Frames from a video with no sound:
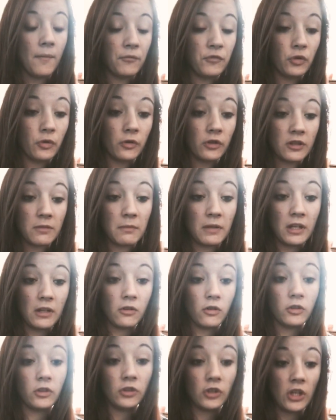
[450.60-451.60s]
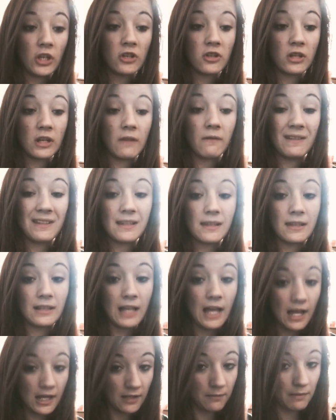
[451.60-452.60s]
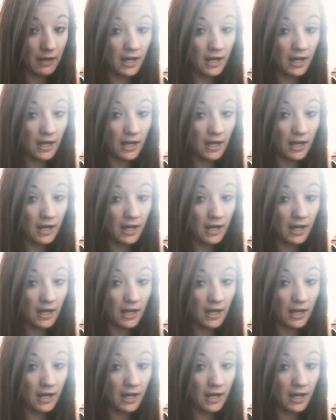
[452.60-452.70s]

towards me on the leash, giving slack